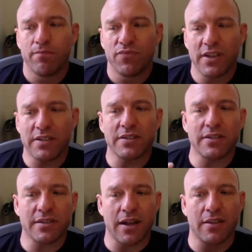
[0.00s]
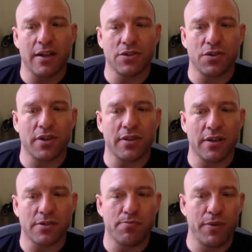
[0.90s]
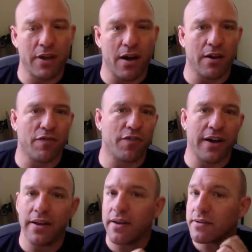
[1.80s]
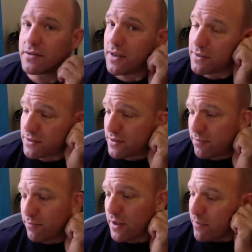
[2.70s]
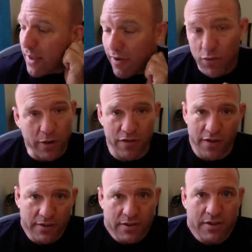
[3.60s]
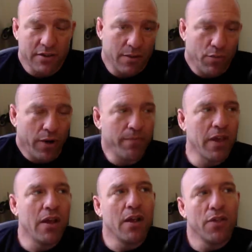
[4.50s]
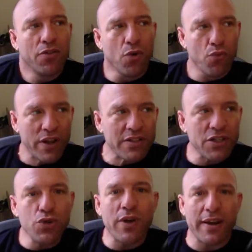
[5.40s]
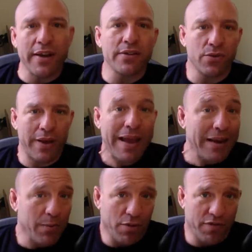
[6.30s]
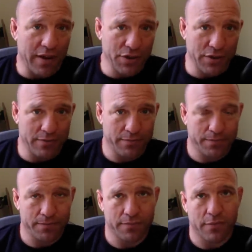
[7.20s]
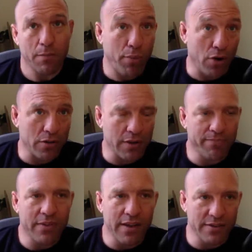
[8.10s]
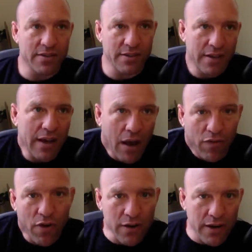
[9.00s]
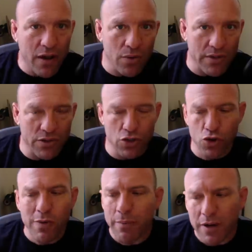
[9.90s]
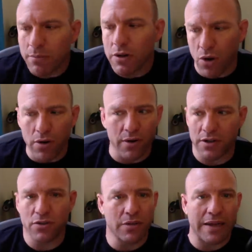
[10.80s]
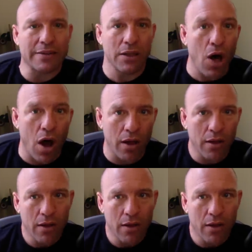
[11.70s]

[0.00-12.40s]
this is a psychological thing that's beyond fighting. It's everybody faces it at some point. The reason you get into any profession, partly, is to see how far can I go with this. You might become a lawyer because you like the law